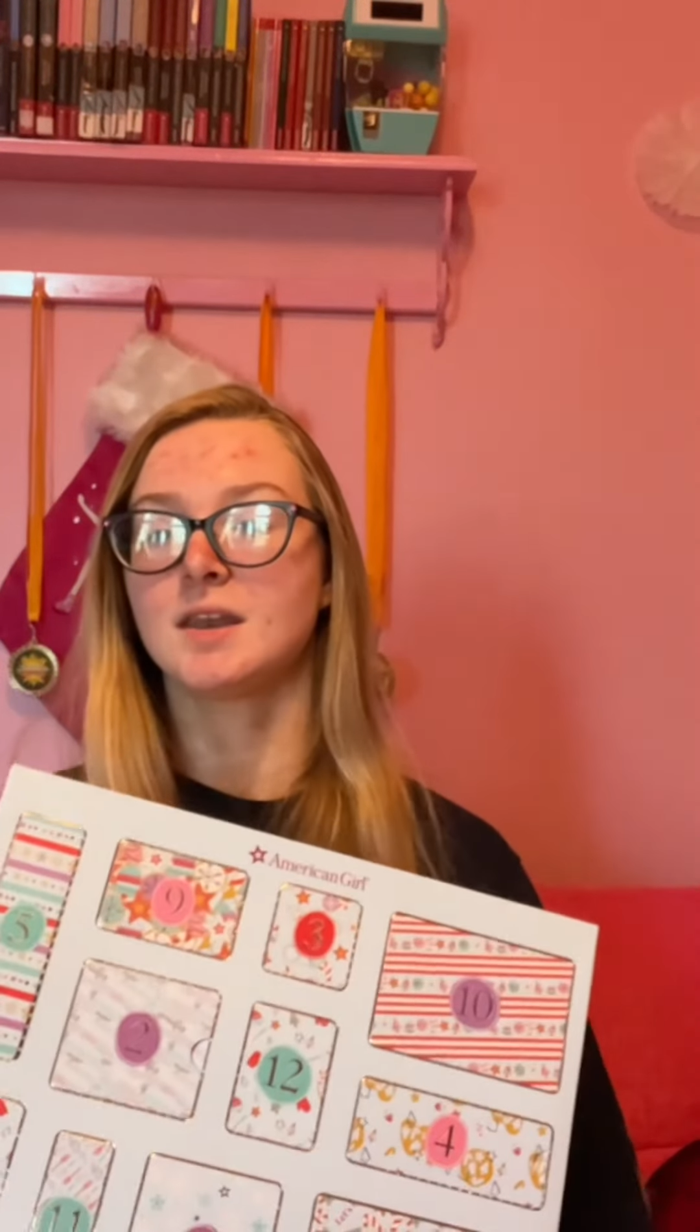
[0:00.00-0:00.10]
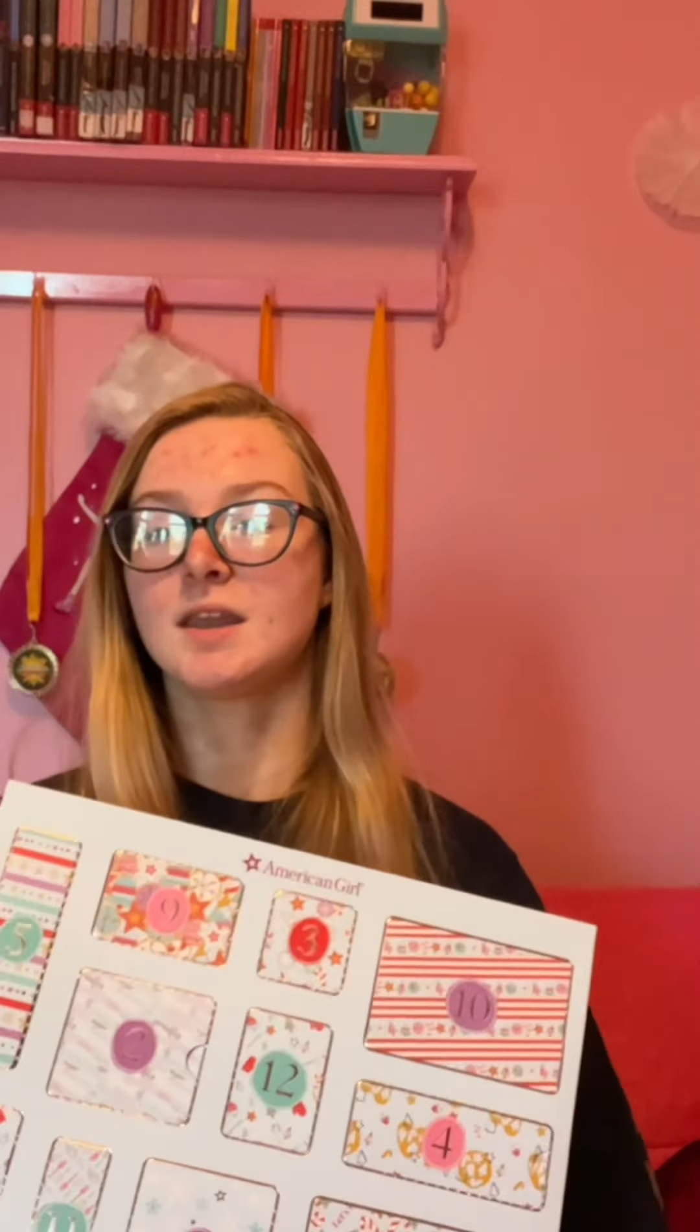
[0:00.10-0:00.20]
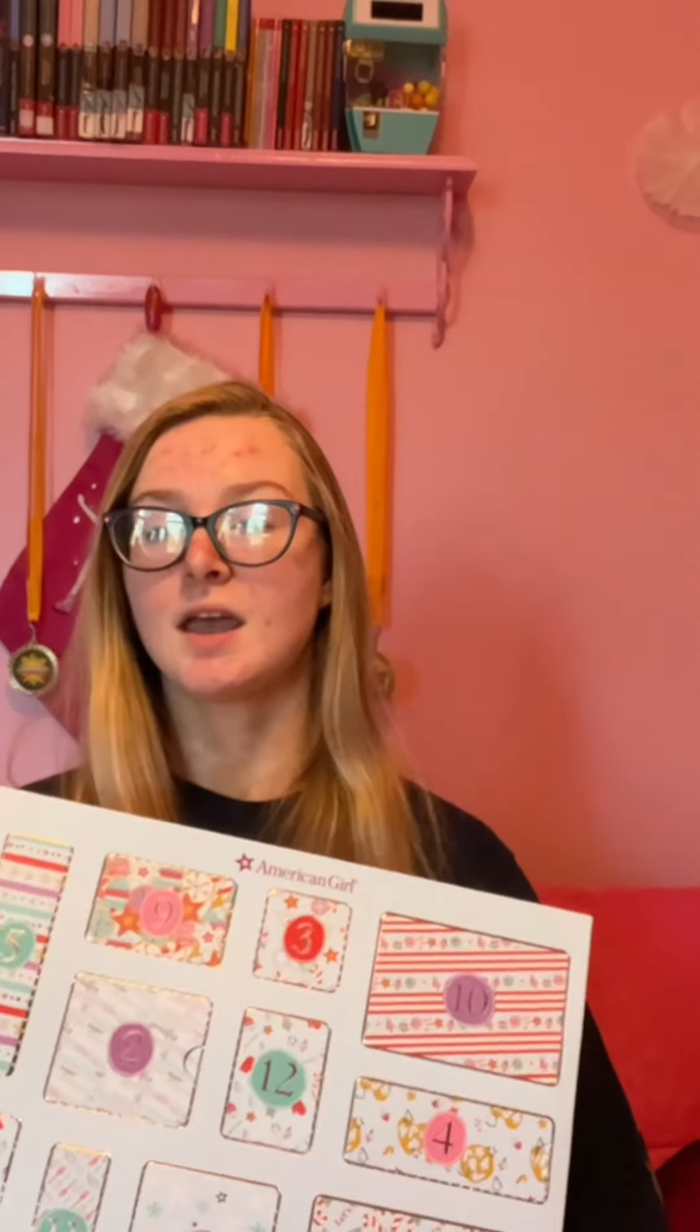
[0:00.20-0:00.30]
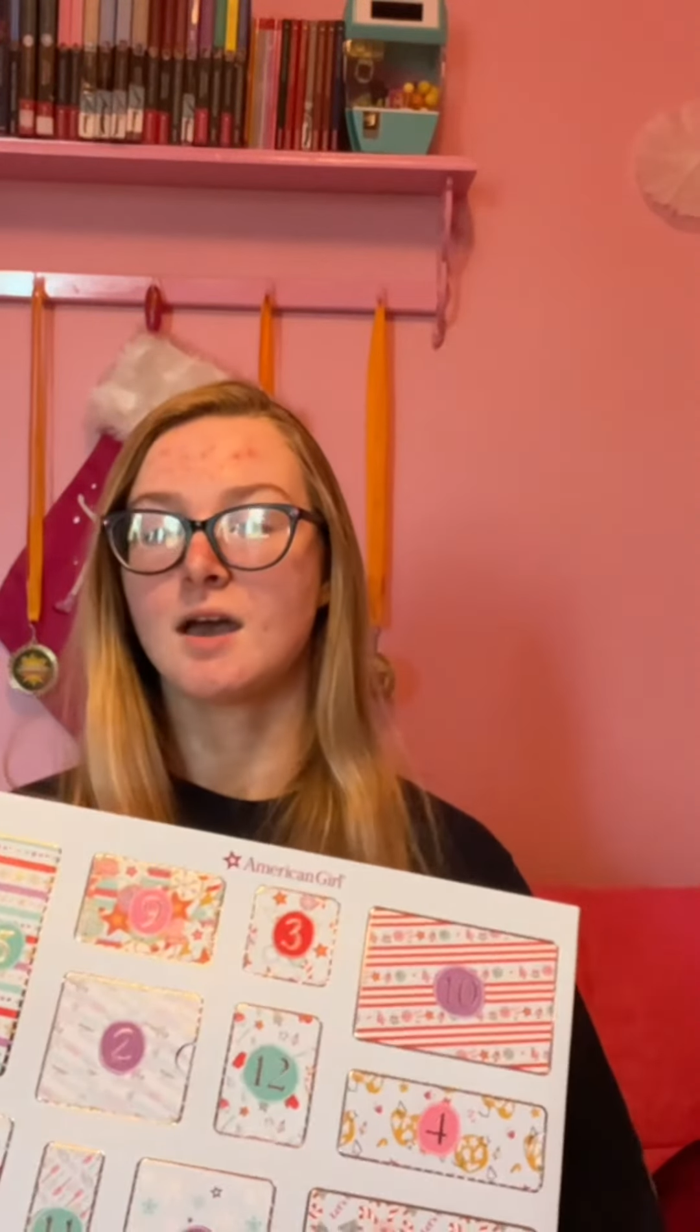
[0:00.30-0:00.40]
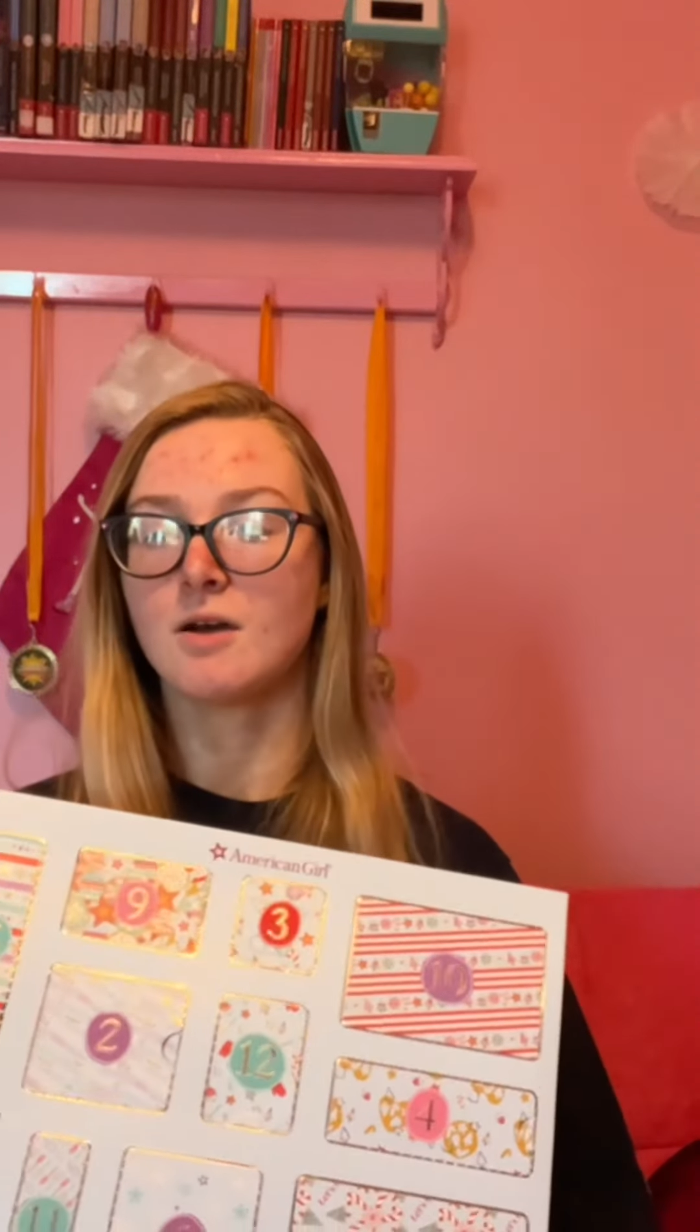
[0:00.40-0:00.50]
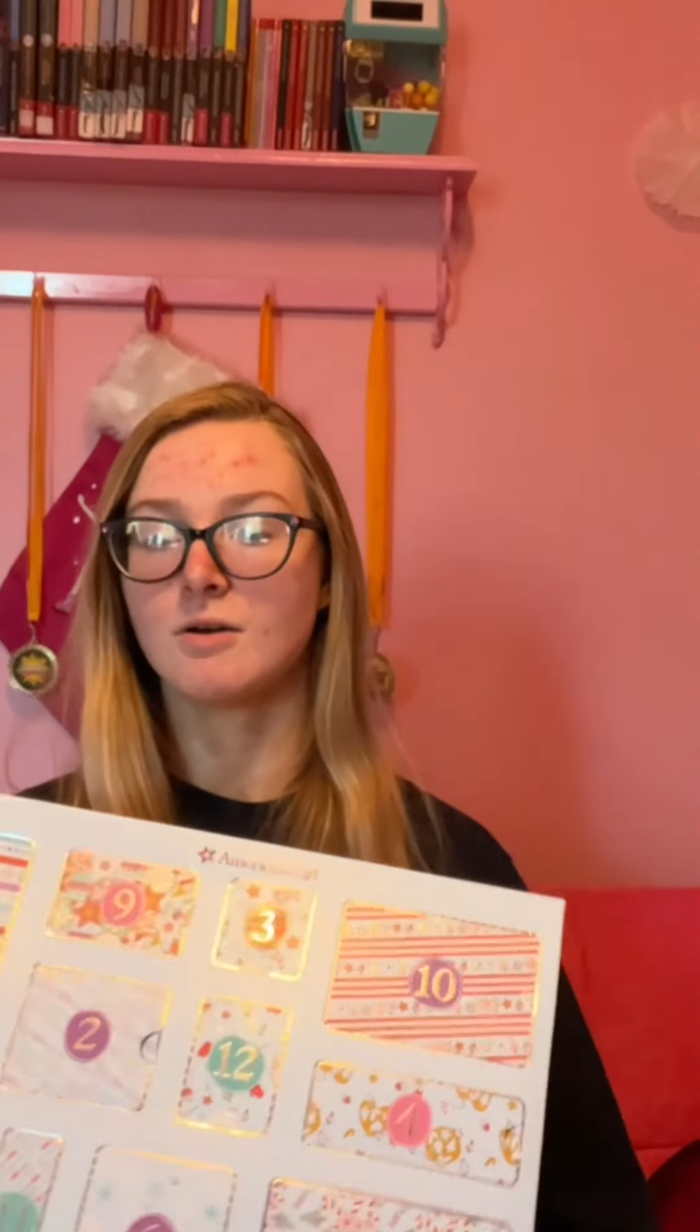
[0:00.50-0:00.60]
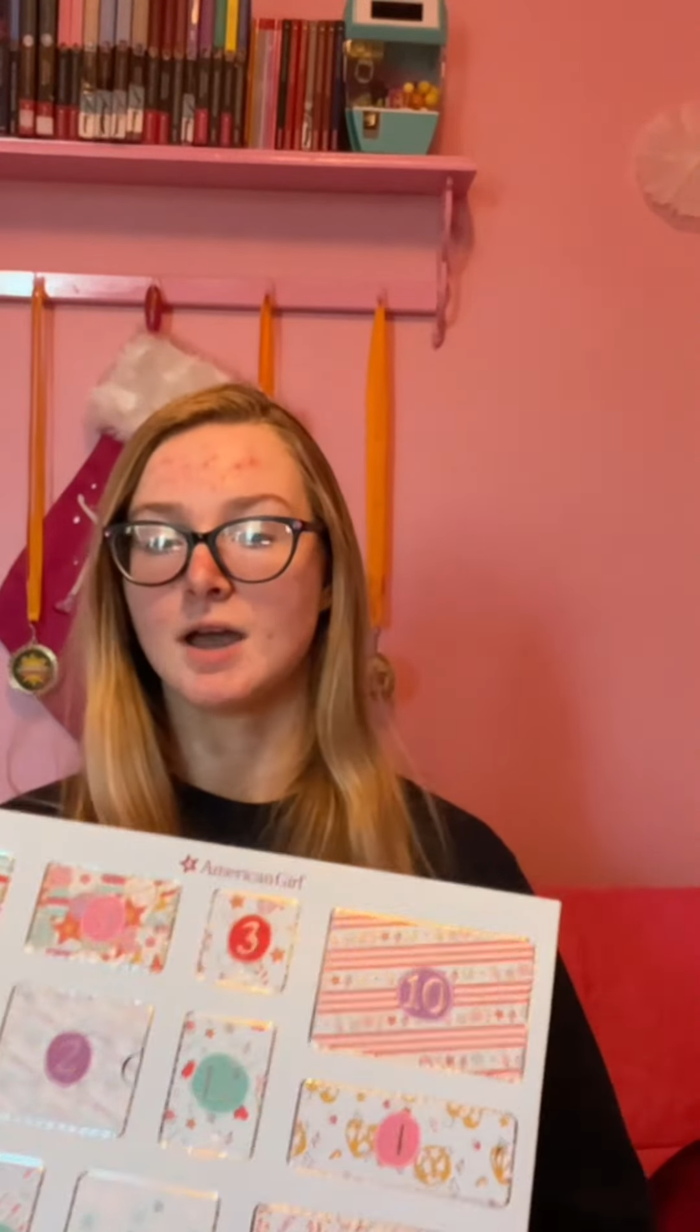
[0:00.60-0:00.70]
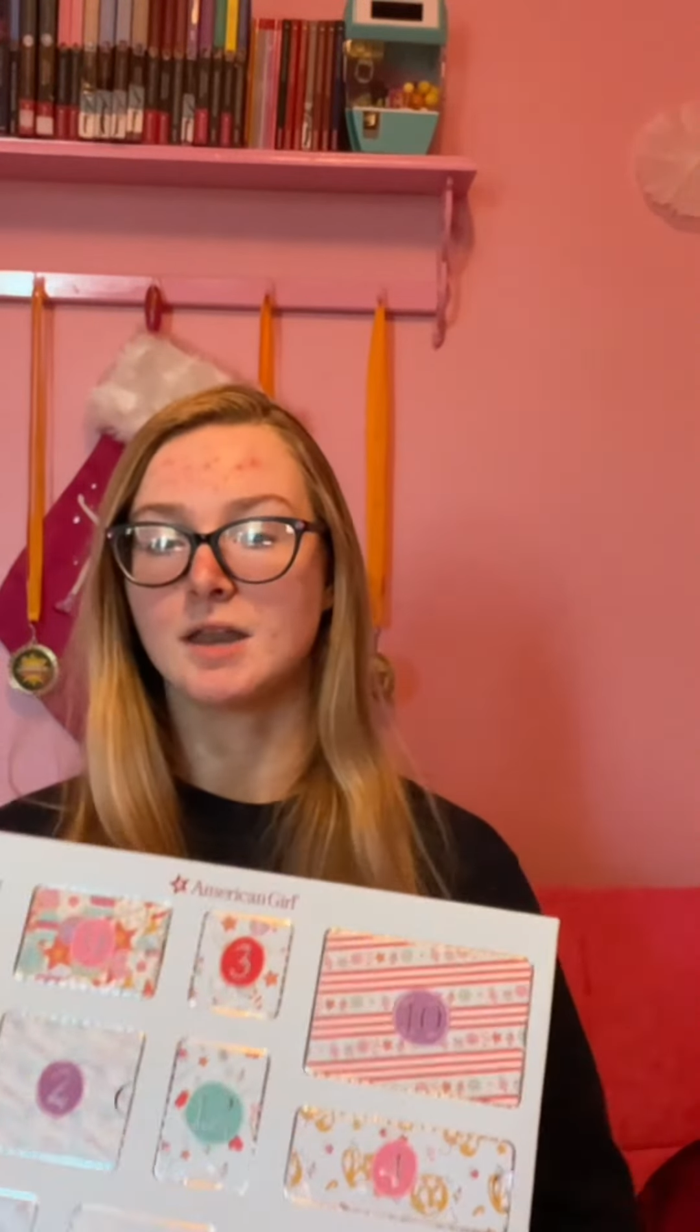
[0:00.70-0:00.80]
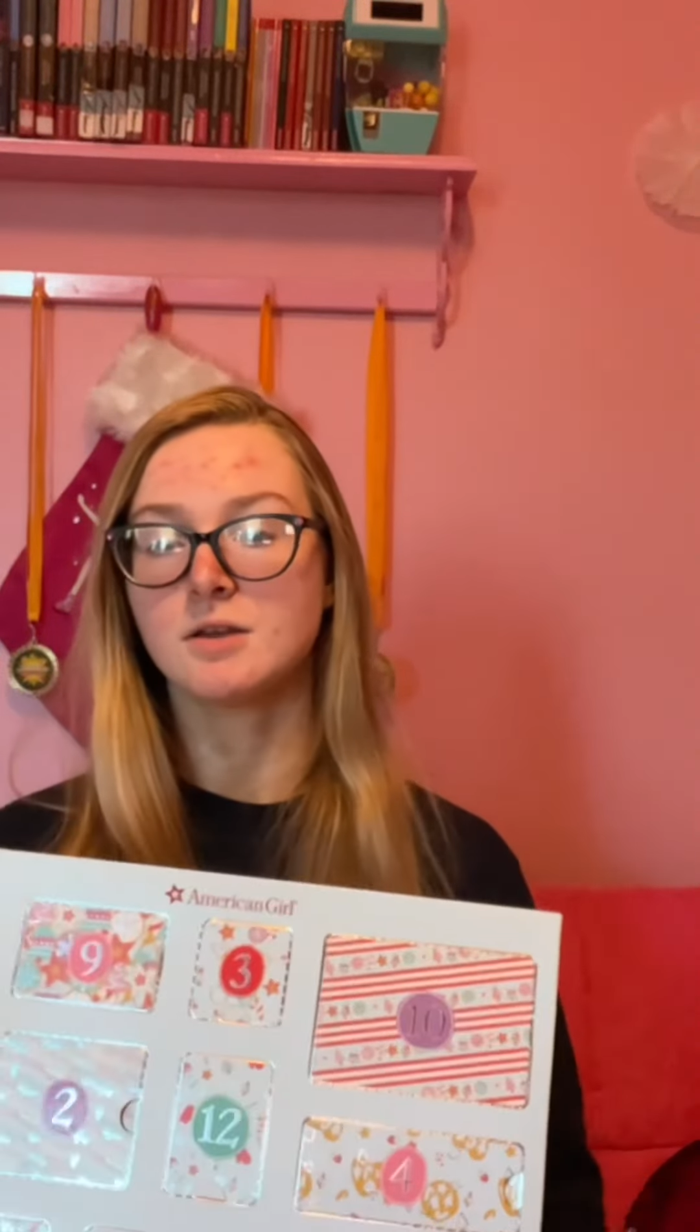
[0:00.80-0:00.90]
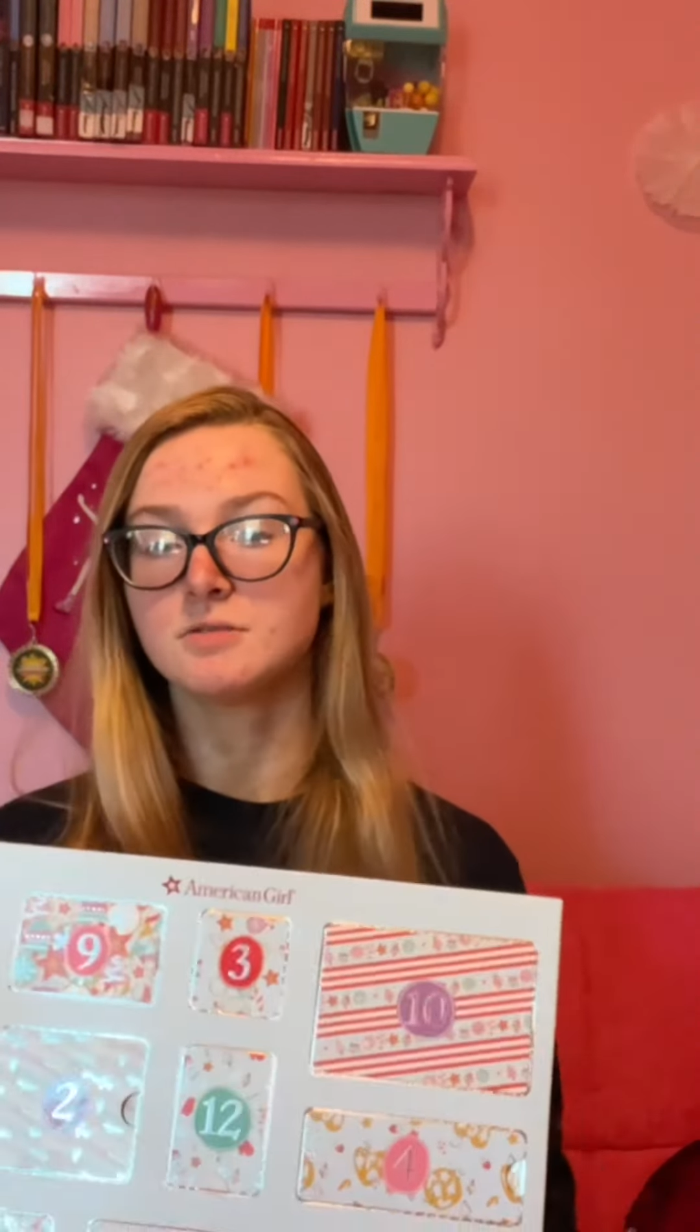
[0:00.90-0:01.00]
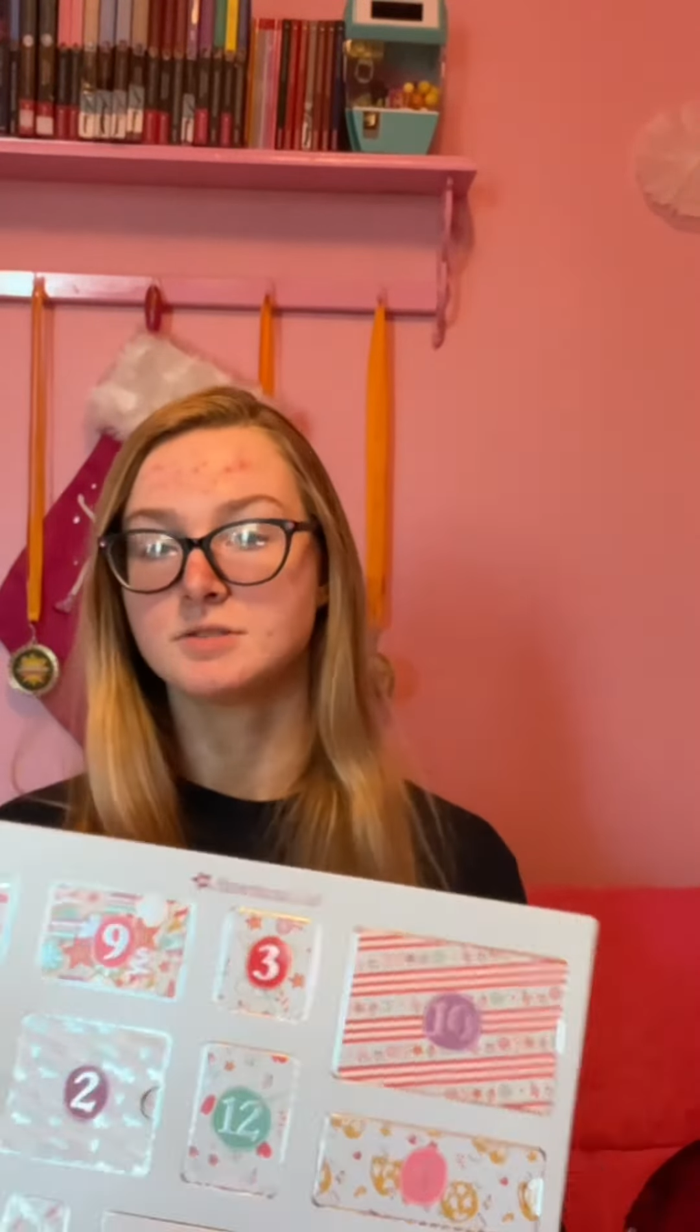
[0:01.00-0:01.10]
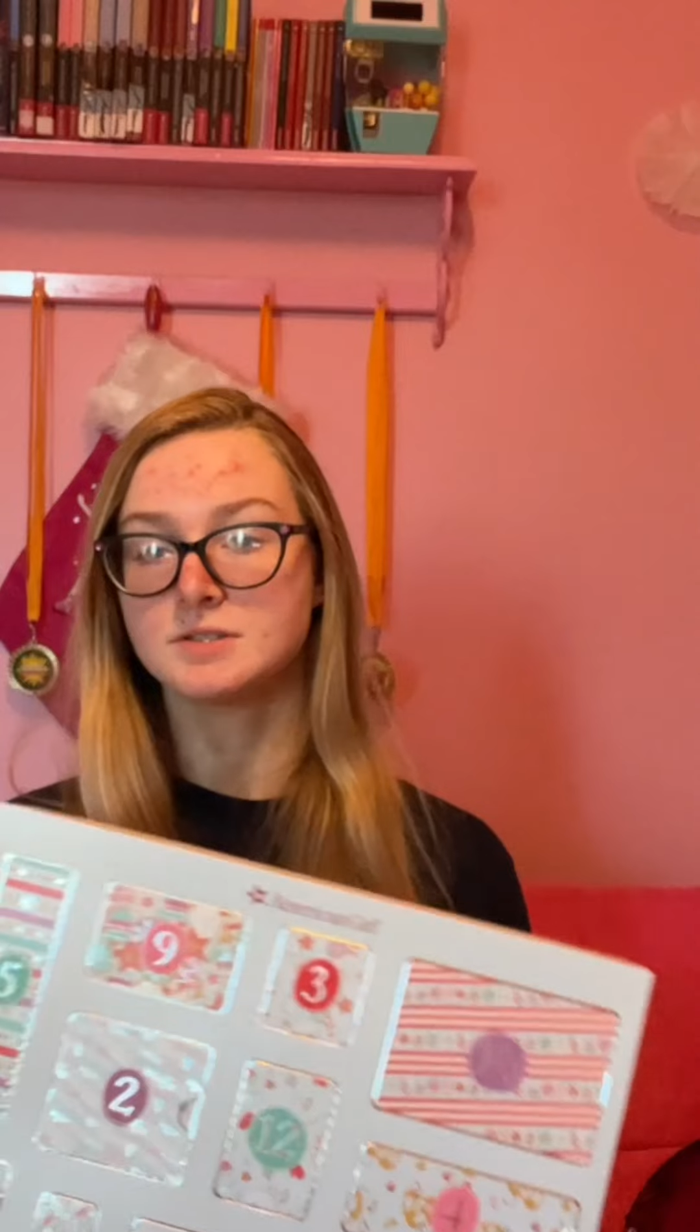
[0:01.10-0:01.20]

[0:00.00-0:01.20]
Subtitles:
Now, I know